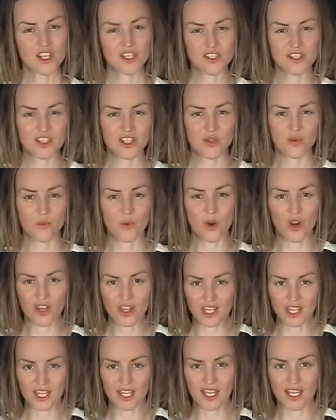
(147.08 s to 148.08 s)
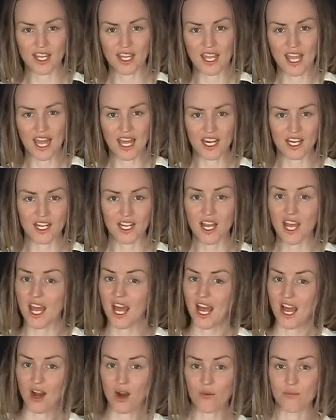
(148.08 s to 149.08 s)
Did working in Canada
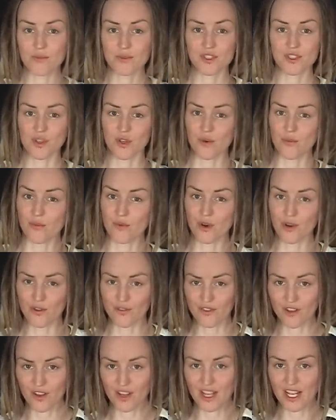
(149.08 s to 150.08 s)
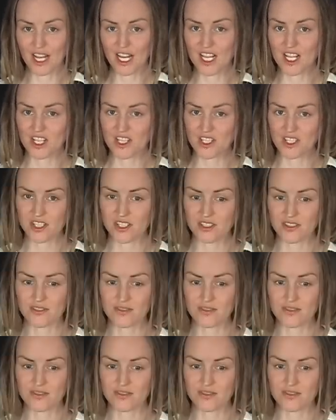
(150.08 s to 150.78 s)
help to improve your English?